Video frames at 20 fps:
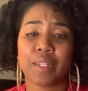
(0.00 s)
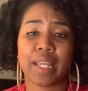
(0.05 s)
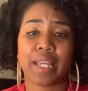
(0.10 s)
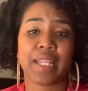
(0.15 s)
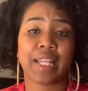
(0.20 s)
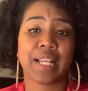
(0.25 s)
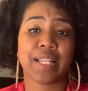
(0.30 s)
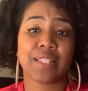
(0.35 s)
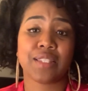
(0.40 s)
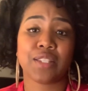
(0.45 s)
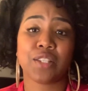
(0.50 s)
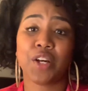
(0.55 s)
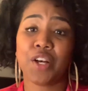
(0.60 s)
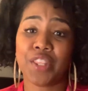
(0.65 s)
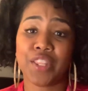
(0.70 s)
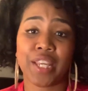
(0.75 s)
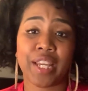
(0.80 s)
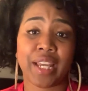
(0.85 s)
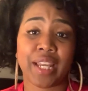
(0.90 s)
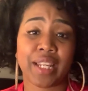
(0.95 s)
And I saw
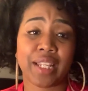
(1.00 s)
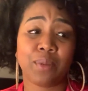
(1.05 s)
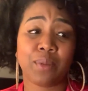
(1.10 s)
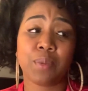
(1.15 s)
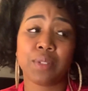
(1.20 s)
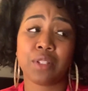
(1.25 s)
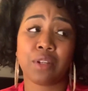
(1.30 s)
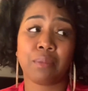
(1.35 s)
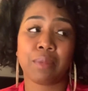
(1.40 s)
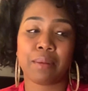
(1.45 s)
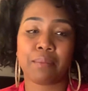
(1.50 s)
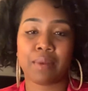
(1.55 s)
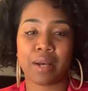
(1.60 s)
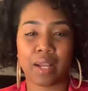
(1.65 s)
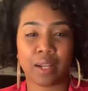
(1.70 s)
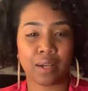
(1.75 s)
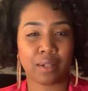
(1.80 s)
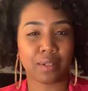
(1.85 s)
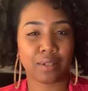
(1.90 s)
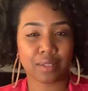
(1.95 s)
that. It was on my
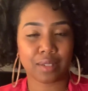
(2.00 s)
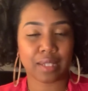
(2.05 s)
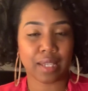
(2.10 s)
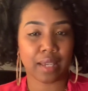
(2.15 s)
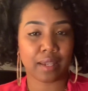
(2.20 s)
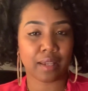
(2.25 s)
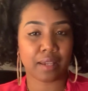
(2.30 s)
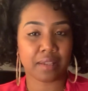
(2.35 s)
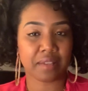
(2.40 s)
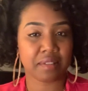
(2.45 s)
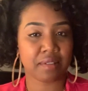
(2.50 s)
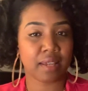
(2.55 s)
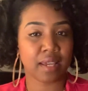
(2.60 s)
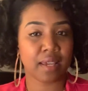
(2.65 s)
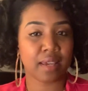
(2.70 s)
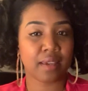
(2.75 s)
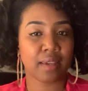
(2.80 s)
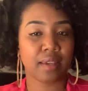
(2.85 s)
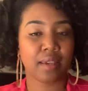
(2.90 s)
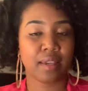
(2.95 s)
mind all day
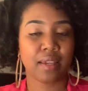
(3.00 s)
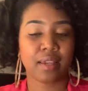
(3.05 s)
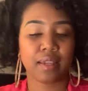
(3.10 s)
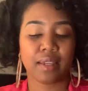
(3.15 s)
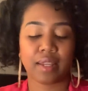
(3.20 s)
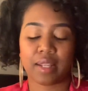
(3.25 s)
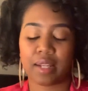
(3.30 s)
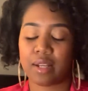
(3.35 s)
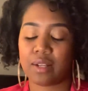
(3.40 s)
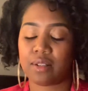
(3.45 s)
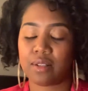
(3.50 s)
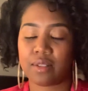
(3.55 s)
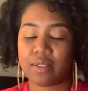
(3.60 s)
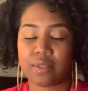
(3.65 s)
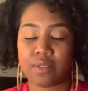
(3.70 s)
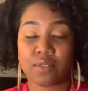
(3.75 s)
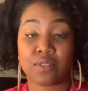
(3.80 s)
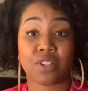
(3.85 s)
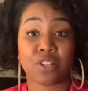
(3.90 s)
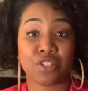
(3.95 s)
yesterday. And I
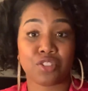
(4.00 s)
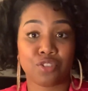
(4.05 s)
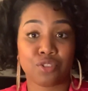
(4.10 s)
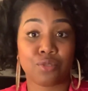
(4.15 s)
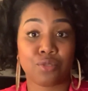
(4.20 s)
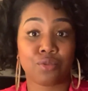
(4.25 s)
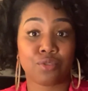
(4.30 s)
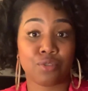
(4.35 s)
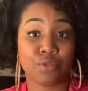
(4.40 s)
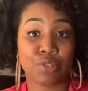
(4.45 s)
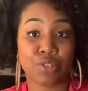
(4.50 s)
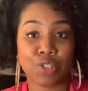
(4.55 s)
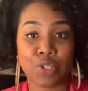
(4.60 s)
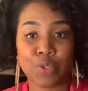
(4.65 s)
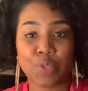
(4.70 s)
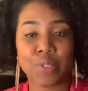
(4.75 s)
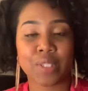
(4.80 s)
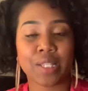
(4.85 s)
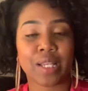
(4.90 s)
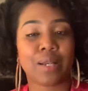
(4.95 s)
also saw
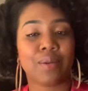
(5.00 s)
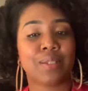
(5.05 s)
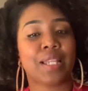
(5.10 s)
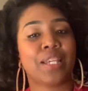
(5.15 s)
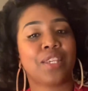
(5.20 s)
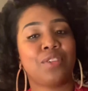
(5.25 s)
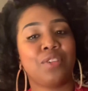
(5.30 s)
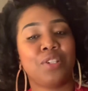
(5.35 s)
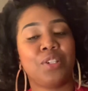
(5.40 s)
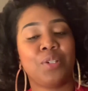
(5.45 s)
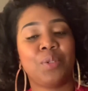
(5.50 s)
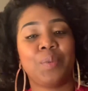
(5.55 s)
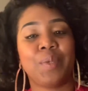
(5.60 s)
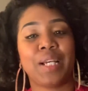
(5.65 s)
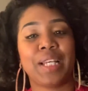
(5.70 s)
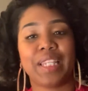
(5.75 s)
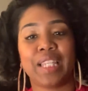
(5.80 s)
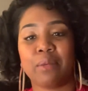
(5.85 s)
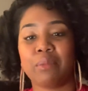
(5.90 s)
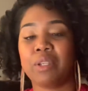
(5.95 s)
222. So I was like, you know
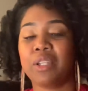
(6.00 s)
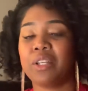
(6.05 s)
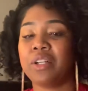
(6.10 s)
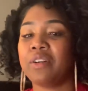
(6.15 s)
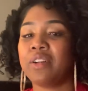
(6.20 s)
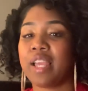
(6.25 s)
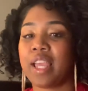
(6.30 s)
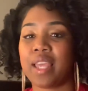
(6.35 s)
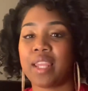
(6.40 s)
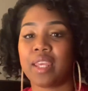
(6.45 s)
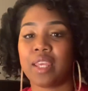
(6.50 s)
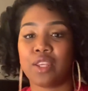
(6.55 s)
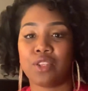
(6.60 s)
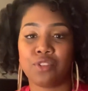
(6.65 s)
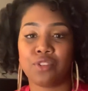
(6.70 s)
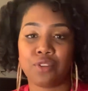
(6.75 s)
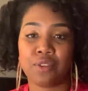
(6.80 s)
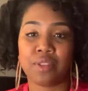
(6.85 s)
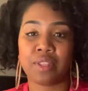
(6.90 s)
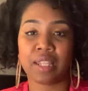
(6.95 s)
what? Let me go ahead
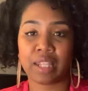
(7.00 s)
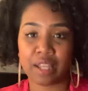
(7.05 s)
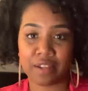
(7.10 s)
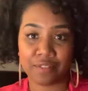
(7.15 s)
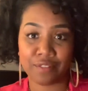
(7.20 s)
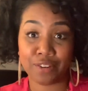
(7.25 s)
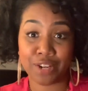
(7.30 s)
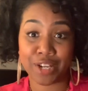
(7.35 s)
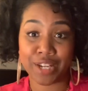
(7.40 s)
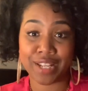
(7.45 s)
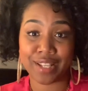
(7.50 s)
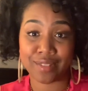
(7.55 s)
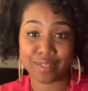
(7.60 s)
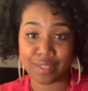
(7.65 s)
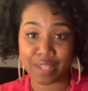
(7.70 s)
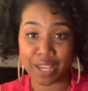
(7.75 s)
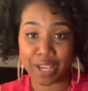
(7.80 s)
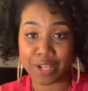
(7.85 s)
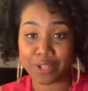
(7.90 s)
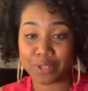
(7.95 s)
and do the love readings
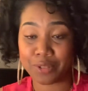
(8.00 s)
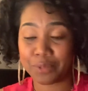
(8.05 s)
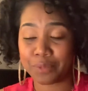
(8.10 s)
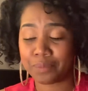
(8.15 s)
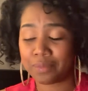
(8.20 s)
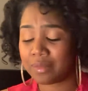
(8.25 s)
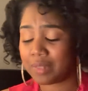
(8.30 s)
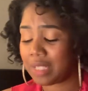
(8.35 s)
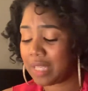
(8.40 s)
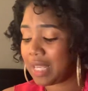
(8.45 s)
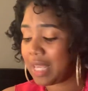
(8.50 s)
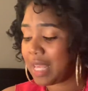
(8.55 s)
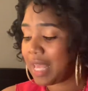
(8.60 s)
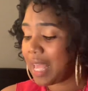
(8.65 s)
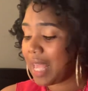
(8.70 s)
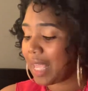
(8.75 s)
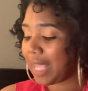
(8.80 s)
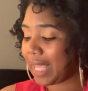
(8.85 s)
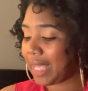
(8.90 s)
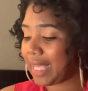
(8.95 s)
now.
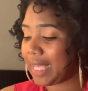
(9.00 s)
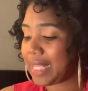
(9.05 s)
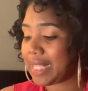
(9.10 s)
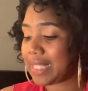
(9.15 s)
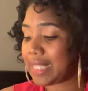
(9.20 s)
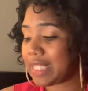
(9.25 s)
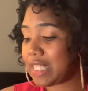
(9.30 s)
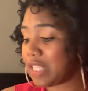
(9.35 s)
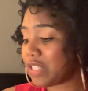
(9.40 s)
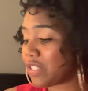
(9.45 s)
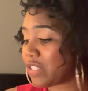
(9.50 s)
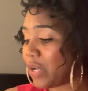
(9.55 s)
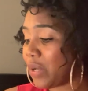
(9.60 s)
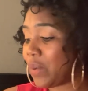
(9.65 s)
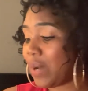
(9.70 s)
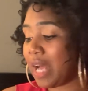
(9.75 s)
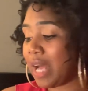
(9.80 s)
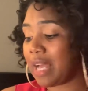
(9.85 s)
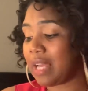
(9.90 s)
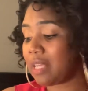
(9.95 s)
And
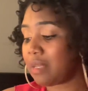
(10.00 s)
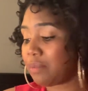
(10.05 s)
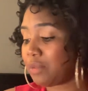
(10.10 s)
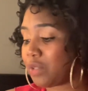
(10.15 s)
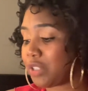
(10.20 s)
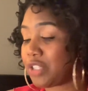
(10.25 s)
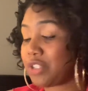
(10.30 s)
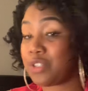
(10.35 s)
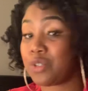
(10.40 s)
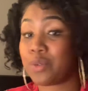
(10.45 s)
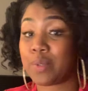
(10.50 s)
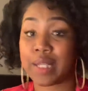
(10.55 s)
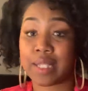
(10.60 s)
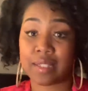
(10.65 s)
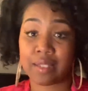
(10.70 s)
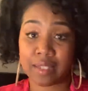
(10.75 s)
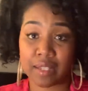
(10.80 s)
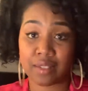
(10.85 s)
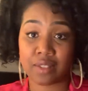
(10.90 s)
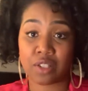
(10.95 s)
so I am going to do a
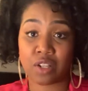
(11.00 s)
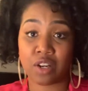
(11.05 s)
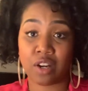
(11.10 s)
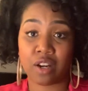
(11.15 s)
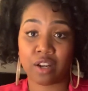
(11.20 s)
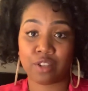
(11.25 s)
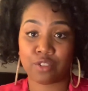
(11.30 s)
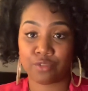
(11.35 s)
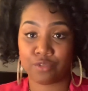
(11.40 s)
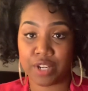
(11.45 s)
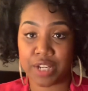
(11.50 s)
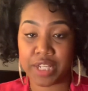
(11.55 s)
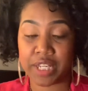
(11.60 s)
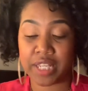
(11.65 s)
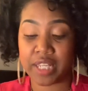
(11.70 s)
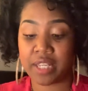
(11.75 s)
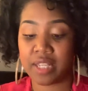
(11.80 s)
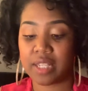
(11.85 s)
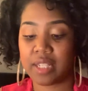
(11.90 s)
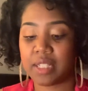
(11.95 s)
6-card
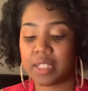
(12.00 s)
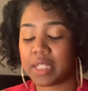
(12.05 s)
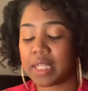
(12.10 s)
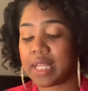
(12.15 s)
reading.